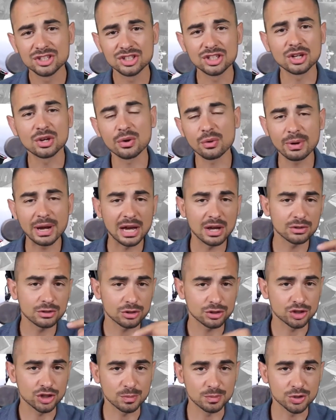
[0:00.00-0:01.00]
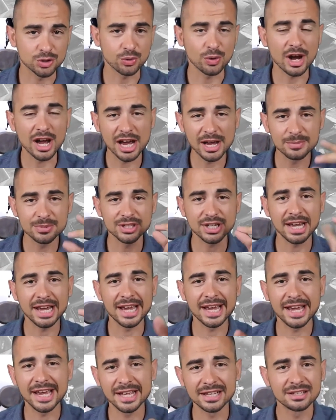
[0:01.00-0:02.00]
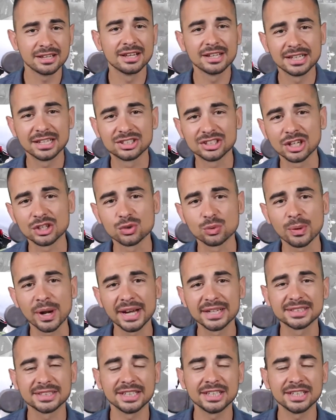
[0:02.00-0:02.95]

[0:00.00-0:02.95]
stick around, subscribe, and let's get right